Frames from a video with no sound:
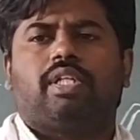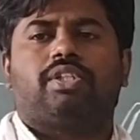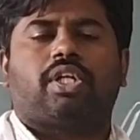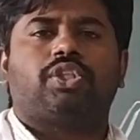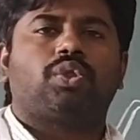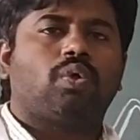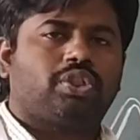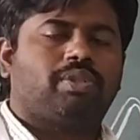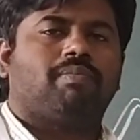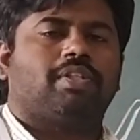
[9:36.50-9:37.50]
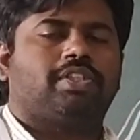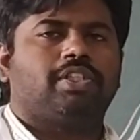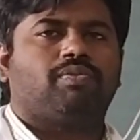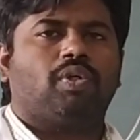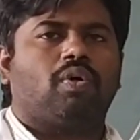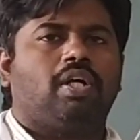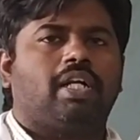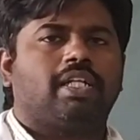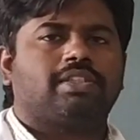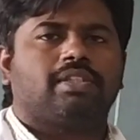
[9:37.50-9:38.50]
a threshold stimulus, this we call
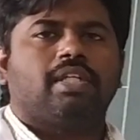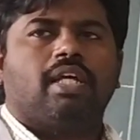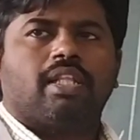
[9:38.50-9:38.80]
it as